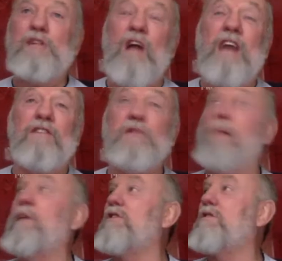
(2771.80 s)
laugh as well,
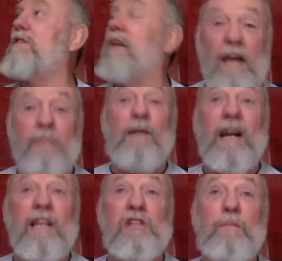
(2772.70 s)
because it
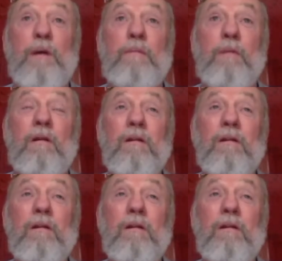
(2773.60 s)
matters to people.